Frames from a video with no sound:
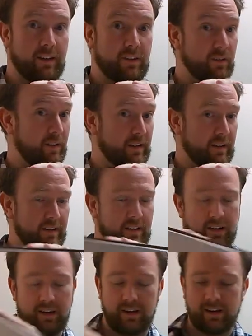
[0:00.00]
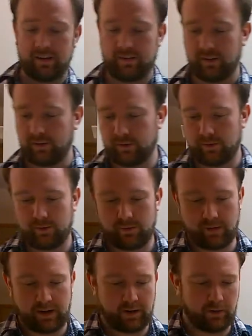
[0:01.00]
Soylent. So
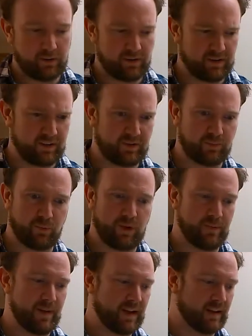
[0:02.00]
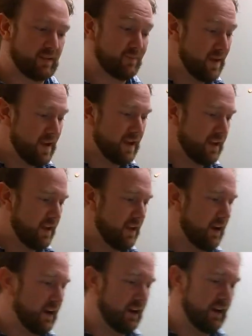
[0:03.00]
I ordered this way back in May.
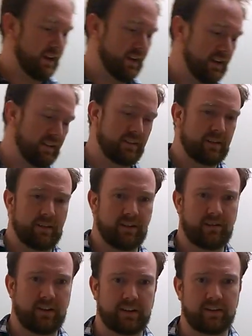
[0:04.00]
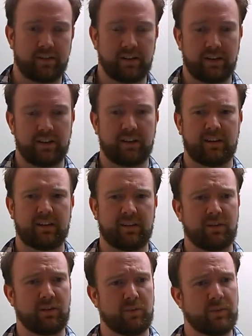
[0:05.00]
It's effectively a
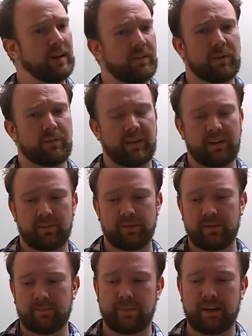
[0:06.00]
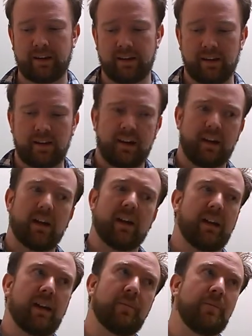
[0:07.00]
pseudo meal replacement, but
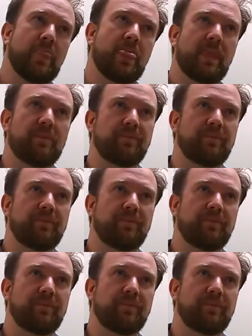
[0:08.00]
um,